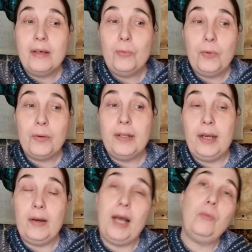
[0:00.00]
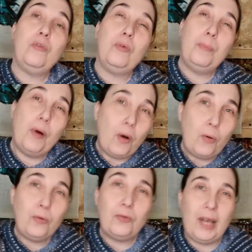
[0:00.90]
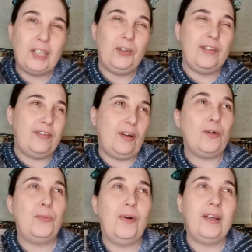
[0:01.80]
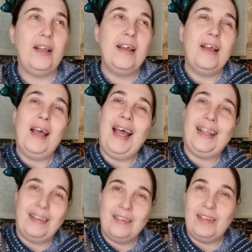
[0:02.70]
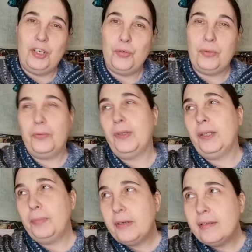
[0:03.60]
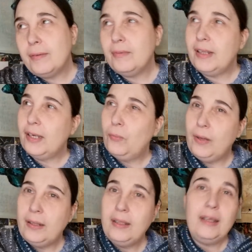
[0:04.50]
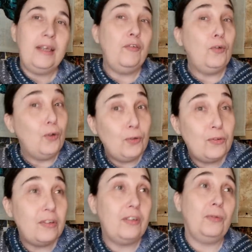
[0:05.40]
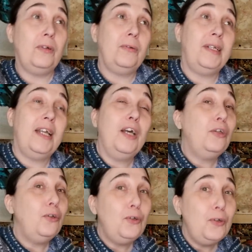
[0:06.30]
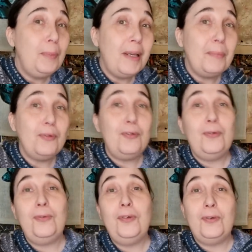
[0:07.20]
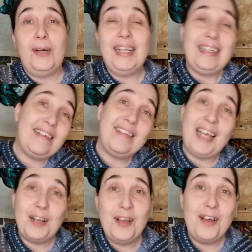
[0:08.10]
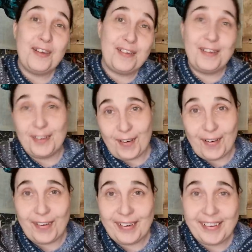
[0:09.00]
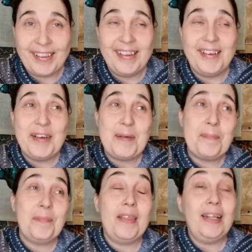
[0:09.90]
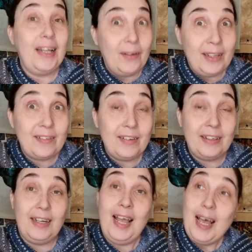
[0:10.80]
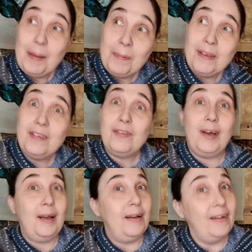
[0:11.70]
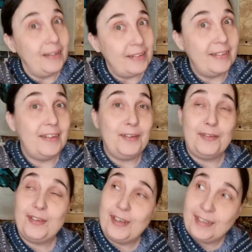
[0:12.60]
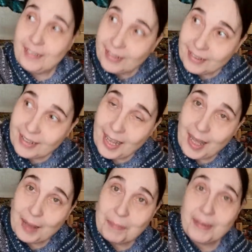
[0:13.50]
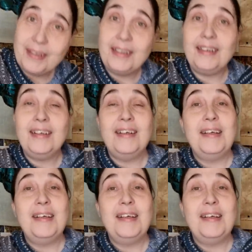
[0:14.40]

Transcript: we're allowed. I was supposed to actually start one at the Stitch Retreat because I was like, well, if you go to Stitch Retreat, you should be able to, you know, at least get a start. Now that's not going to happen. So uh, the new start is not going to happen.